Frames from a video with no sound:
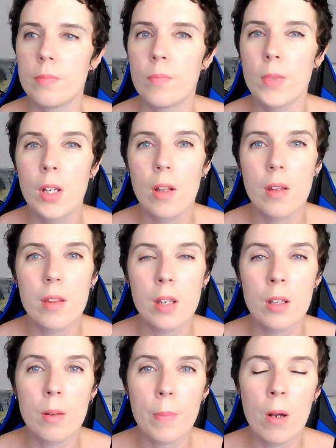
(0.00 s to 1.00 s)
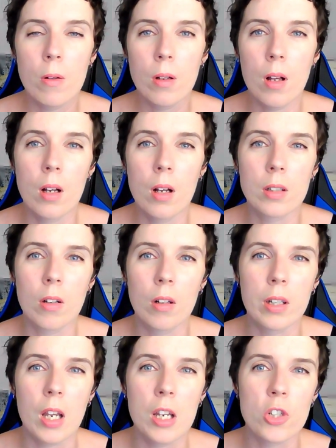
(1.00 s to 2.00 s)
You know, the thing about
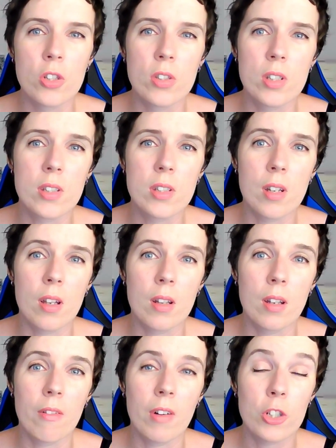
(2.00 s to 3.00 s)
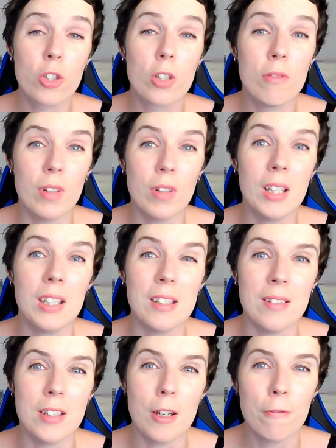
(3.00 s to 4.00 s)
collocations is that they're actually really
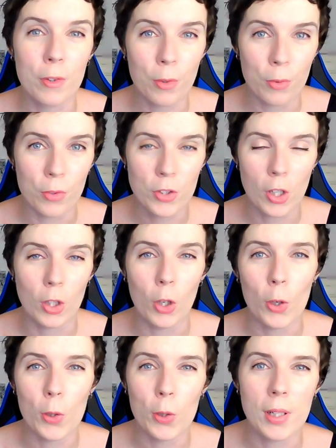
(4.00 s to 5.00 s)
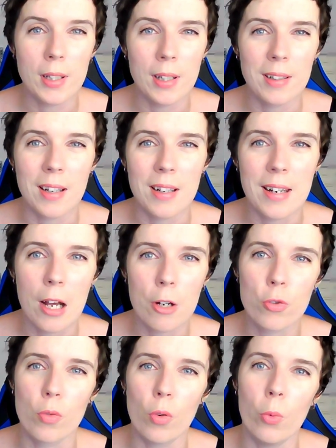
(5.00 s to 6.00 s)
difficult to learn in like a
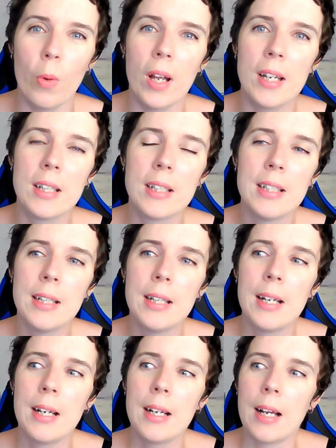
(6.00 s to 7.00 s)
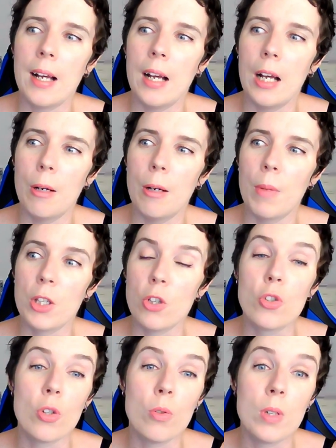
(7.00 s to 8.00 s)
natural way. And you
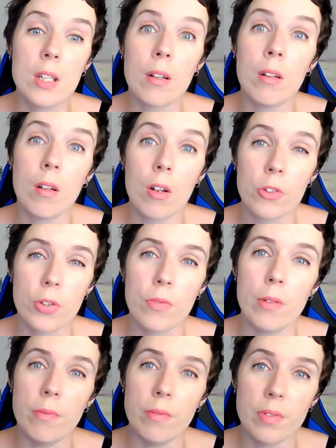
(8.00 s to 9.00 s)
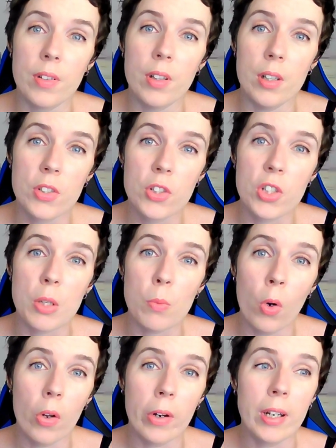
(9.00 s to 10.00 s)
do need a lot of them for
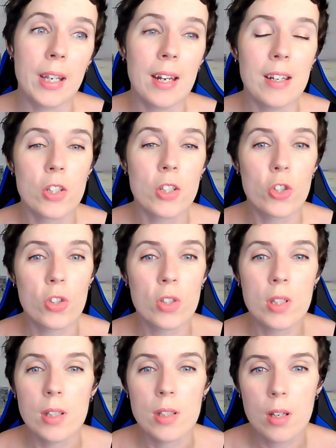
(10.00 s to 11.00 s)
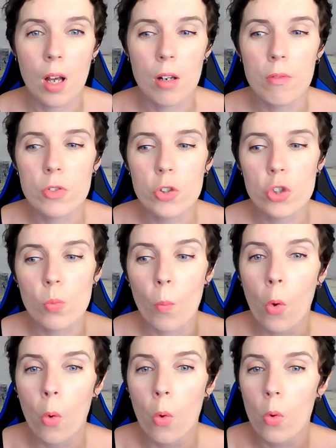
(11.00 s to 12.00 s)
C1. Again, it's just these kind of
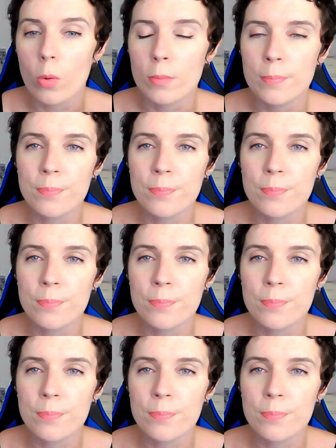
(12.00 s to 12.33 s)
small